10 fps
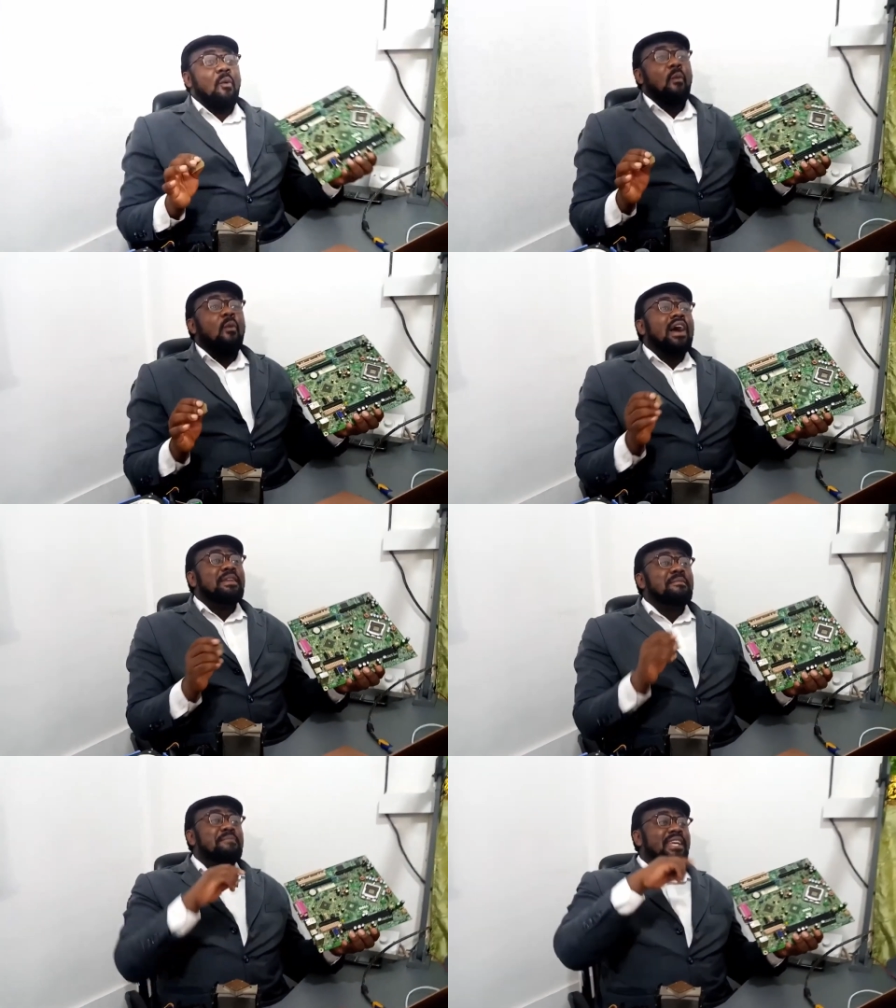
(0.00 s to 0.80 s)

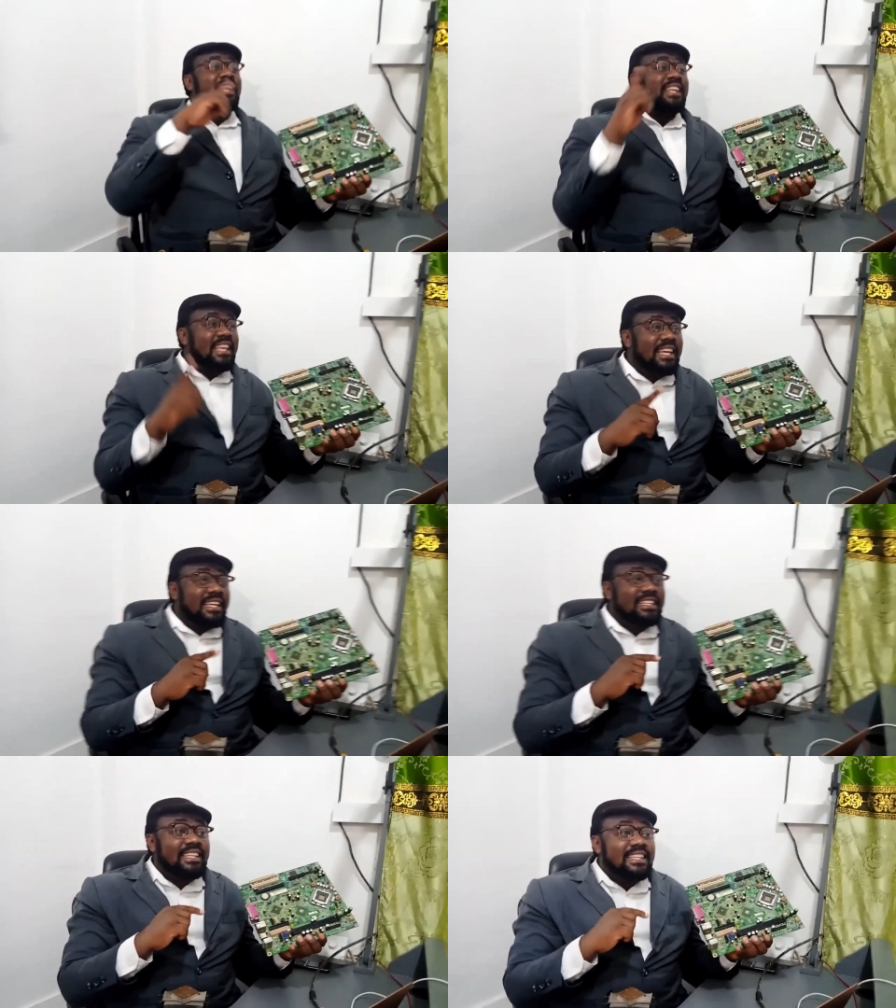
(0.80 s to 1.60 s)
1
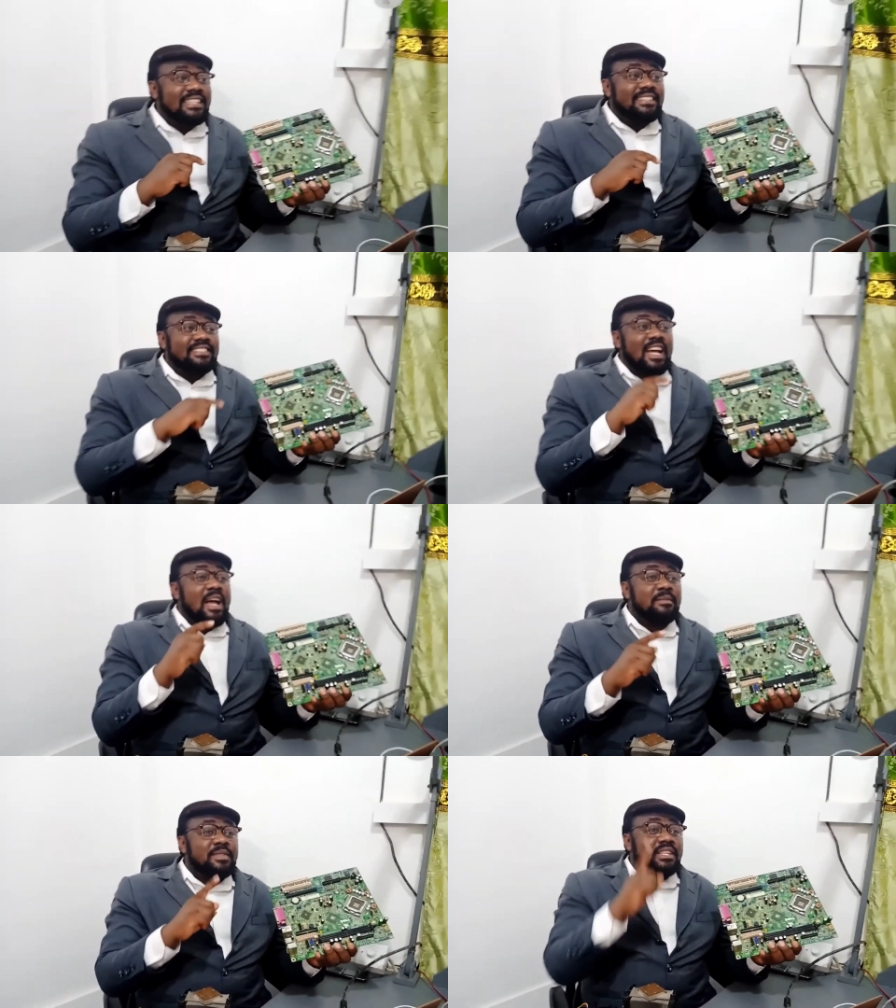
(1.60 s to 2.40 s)
million
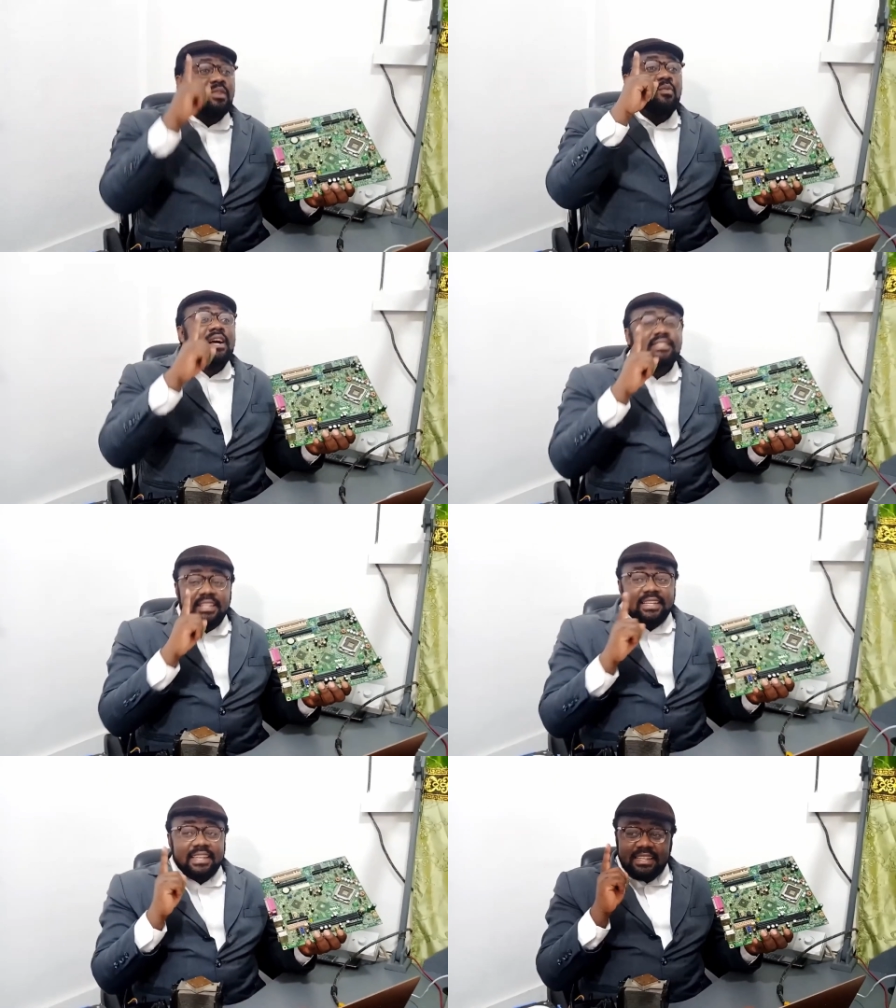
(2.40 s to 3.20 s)
times in 1
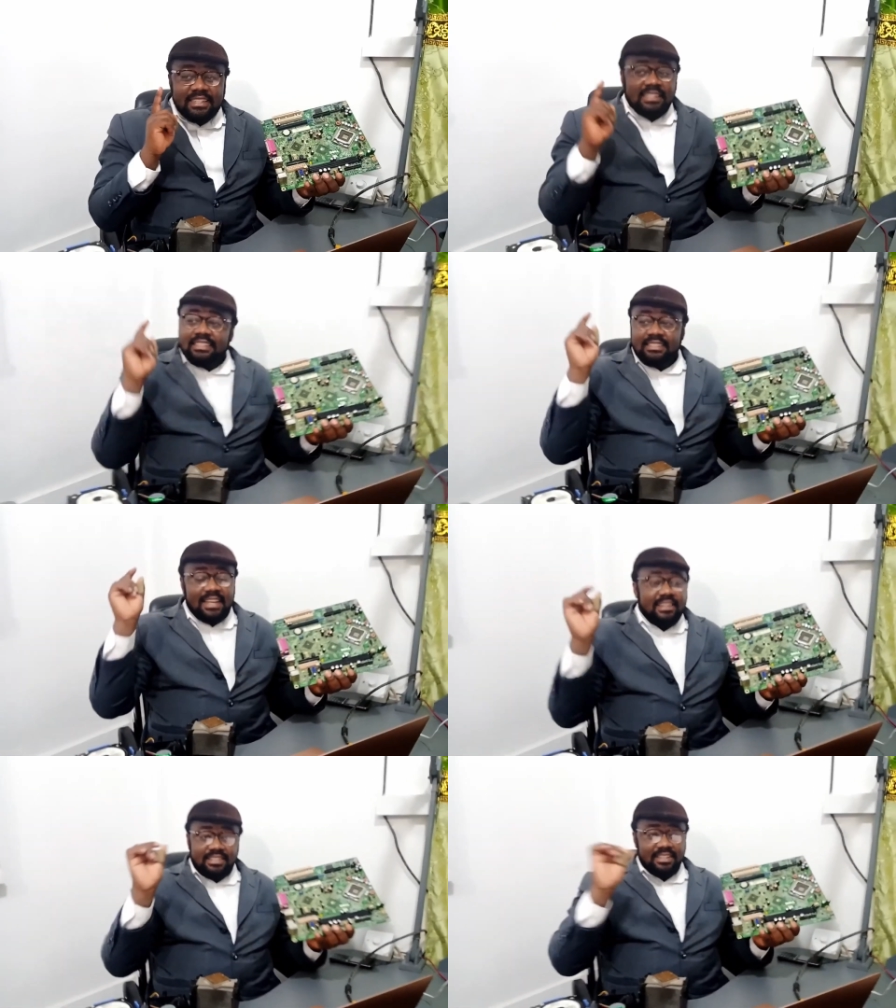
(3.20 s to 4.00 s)
second.
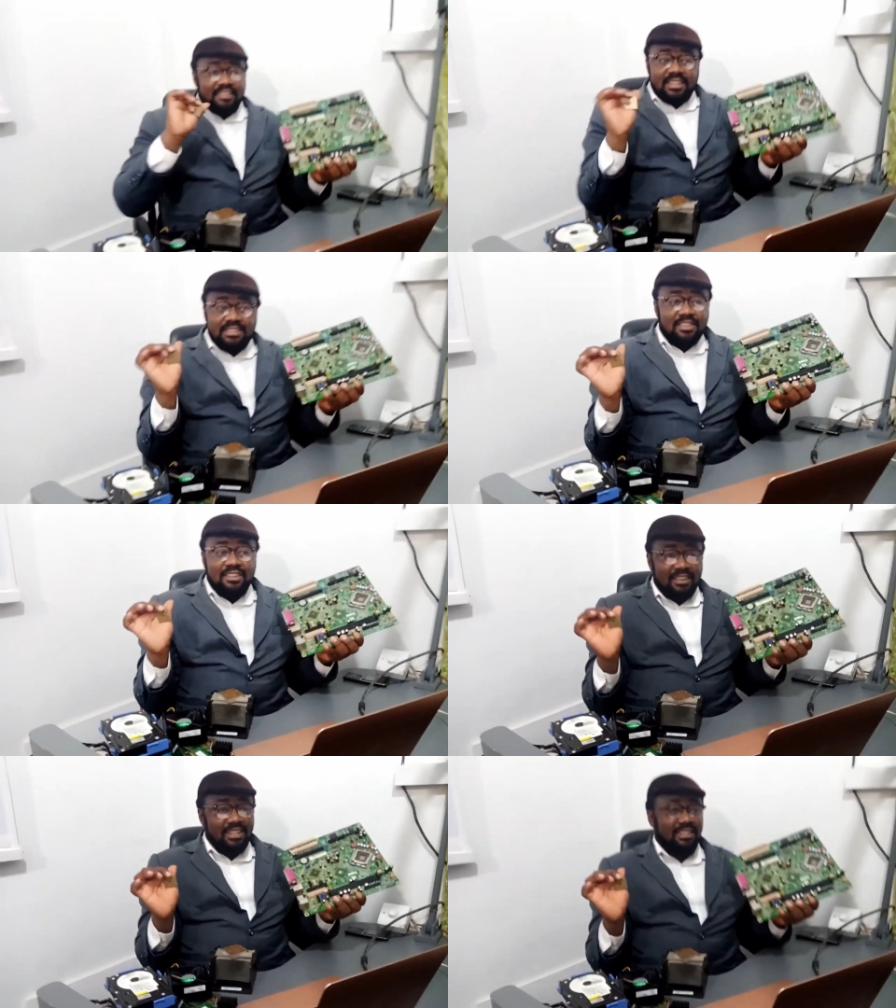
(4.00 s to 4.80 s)
That is crazy
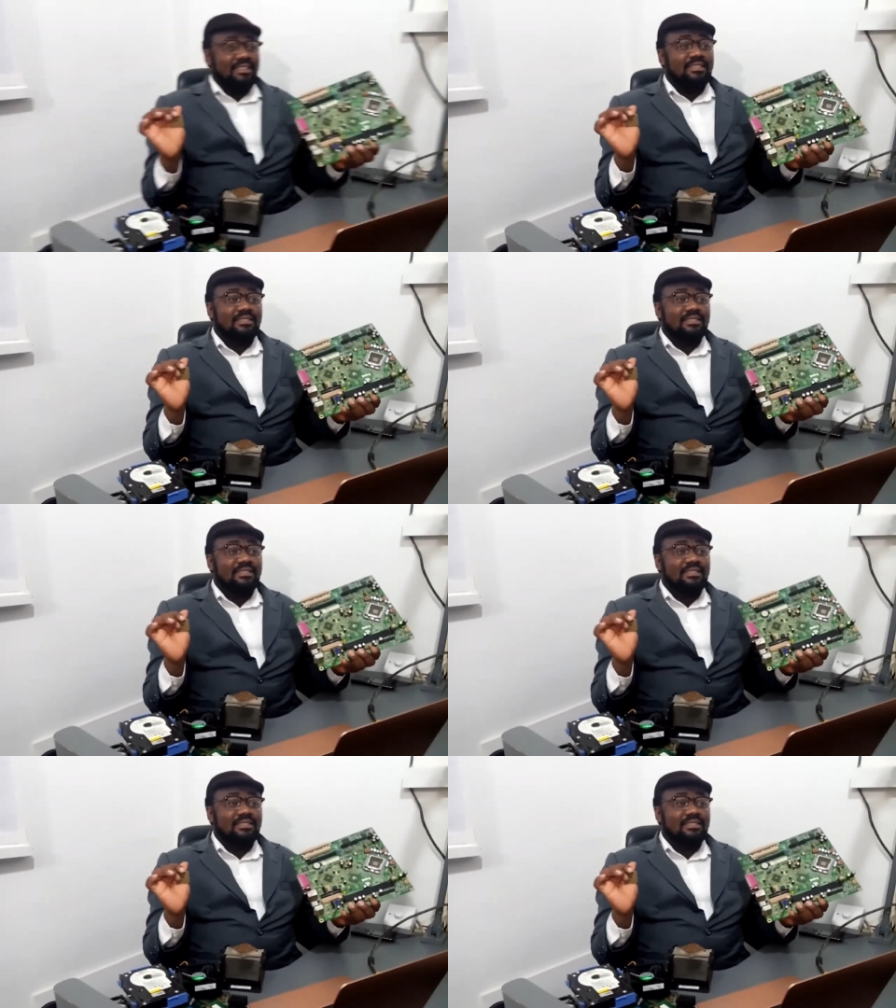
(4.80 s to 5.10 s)
already.